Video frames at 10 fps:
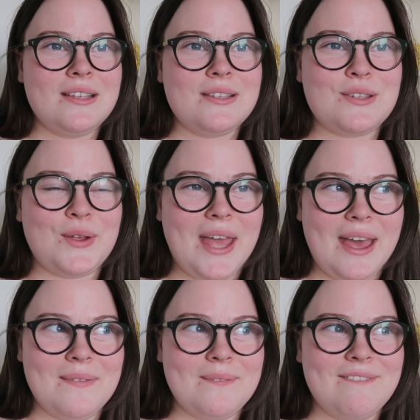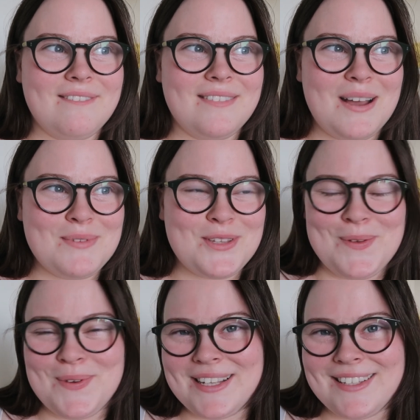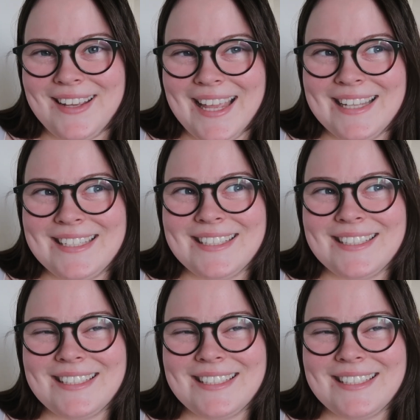So yeah, I'm super excited.